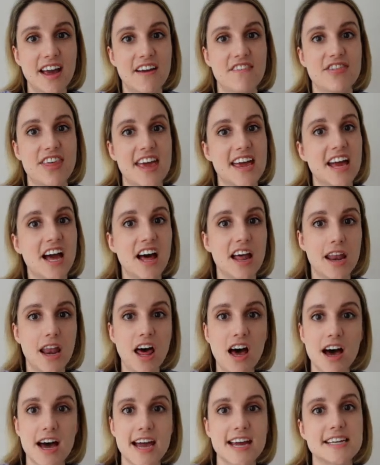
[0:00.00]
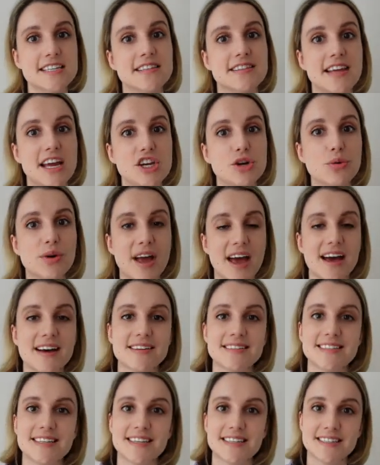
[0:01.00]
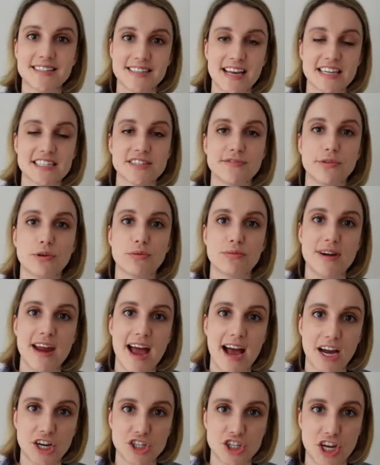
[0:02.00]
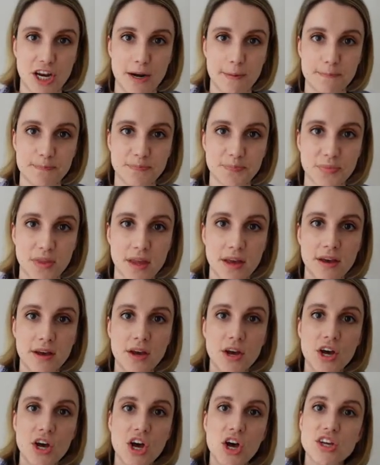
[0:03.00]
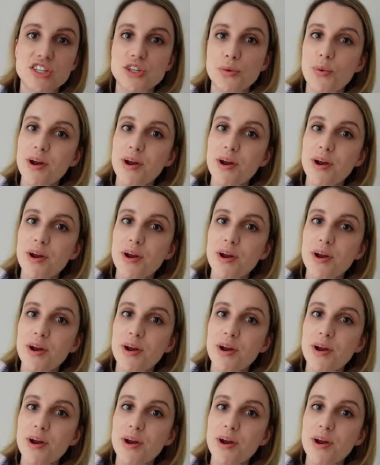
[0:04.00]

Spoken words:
if they collide, then you'll get a successful reaction. So